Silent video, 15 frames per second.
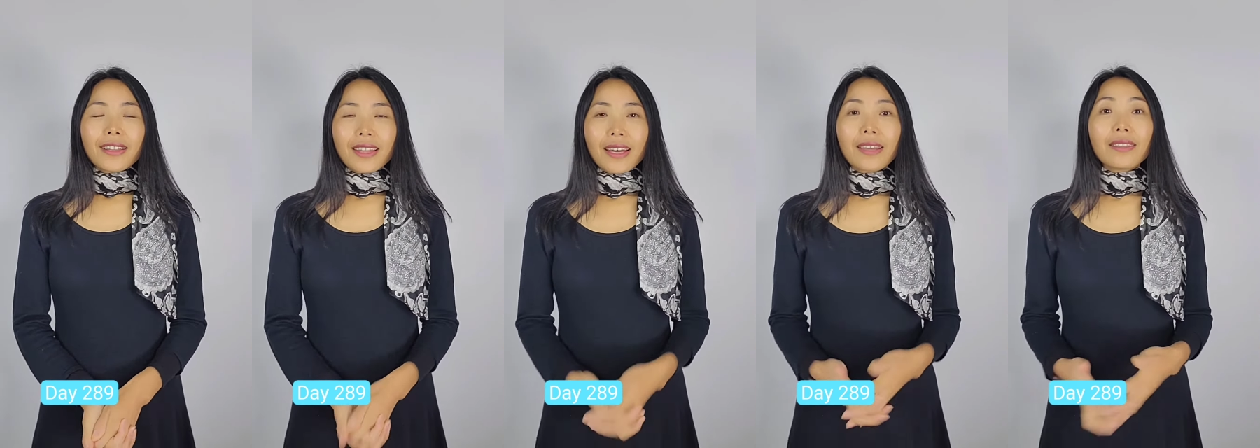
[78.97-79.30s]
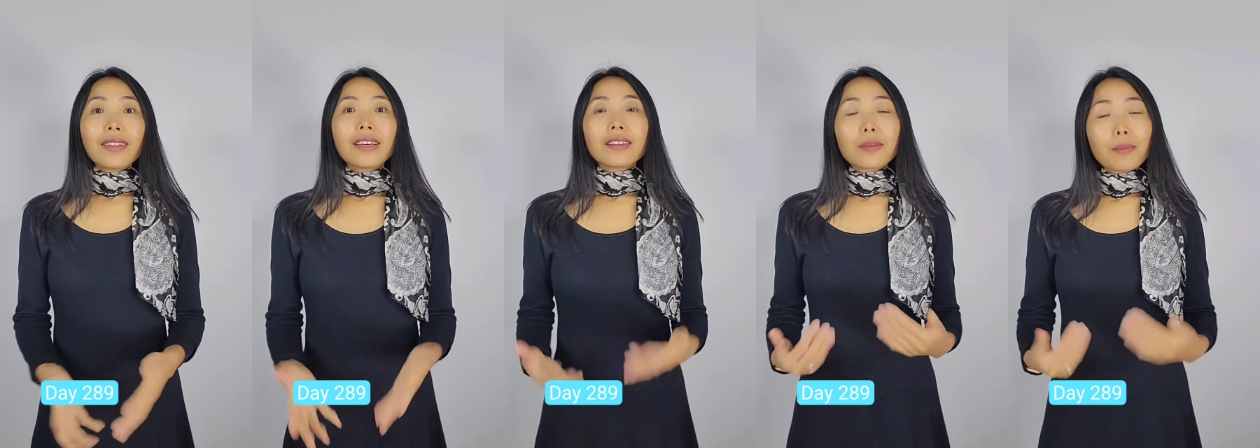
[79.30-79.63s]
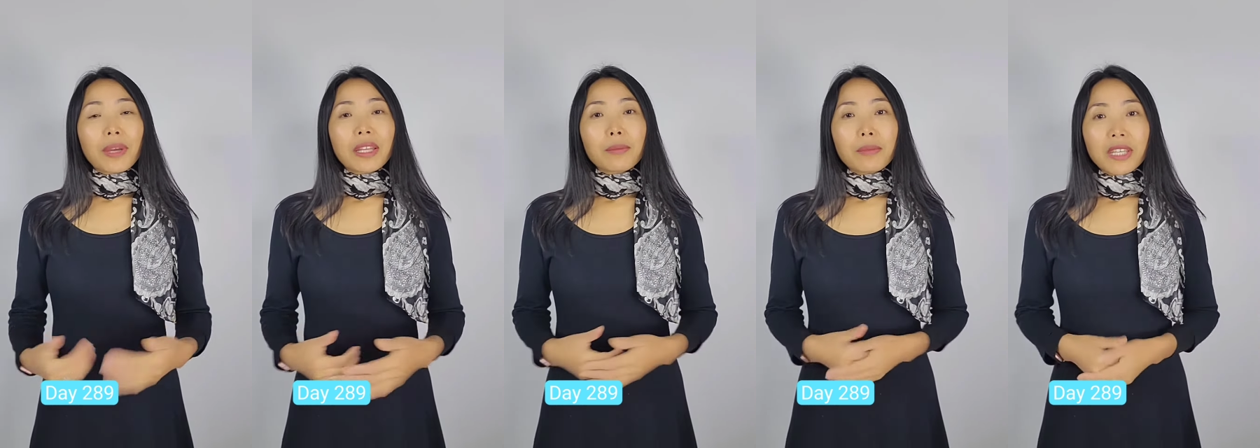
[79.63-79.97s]
Then it
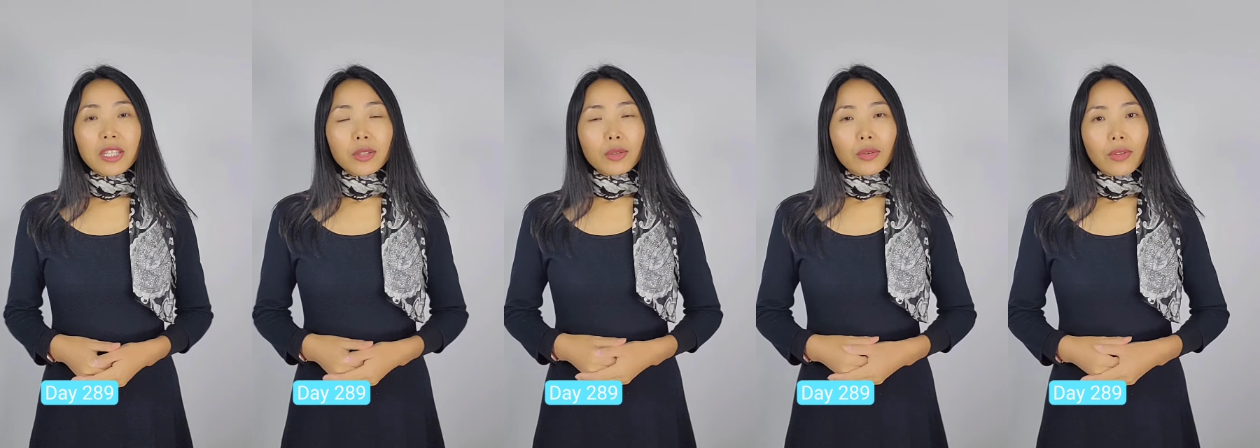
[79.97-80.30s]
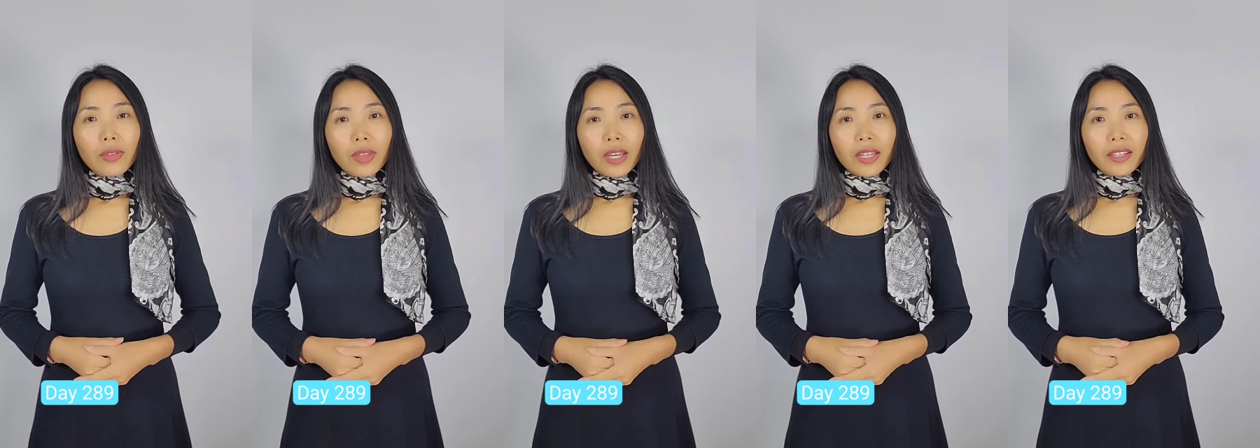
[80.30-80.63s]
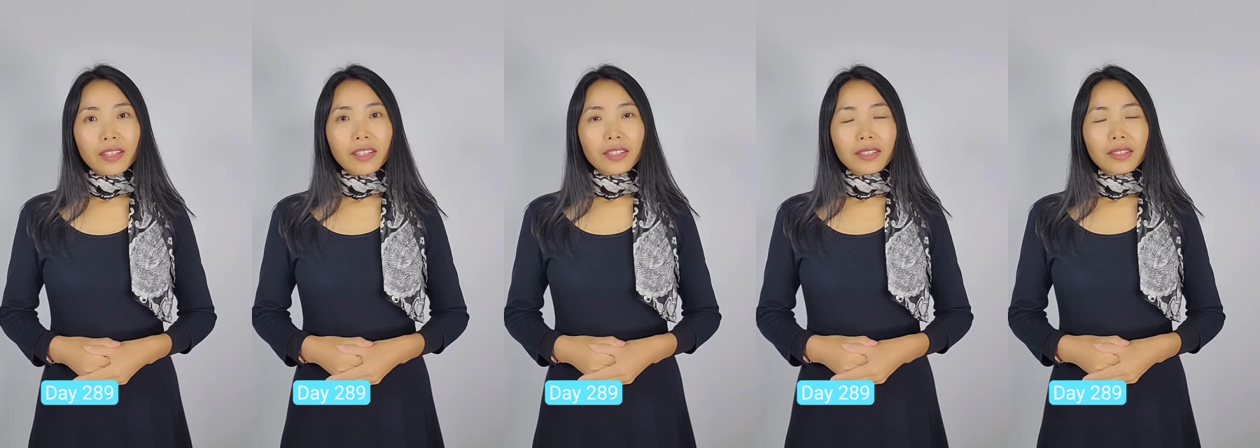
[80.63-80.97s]
made me to
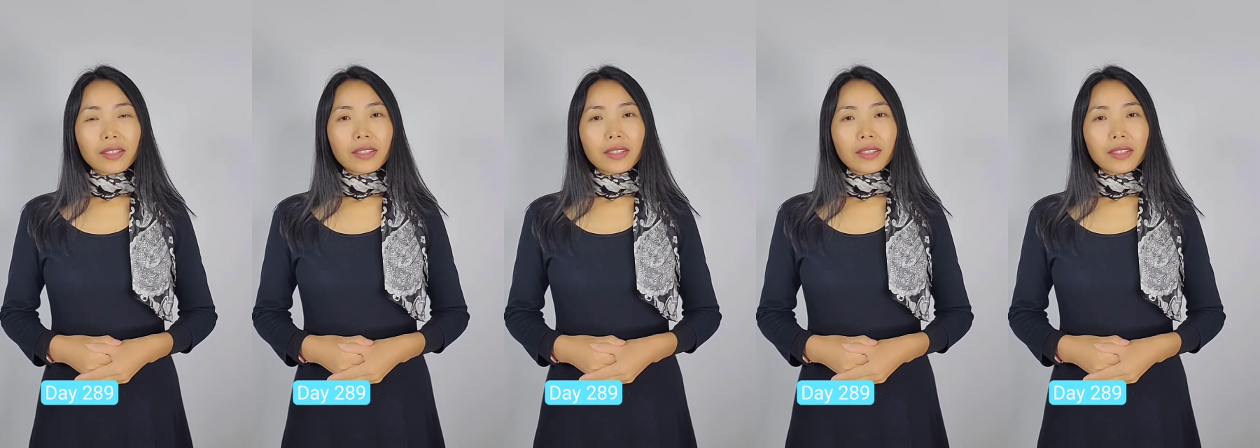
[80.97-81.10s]
think,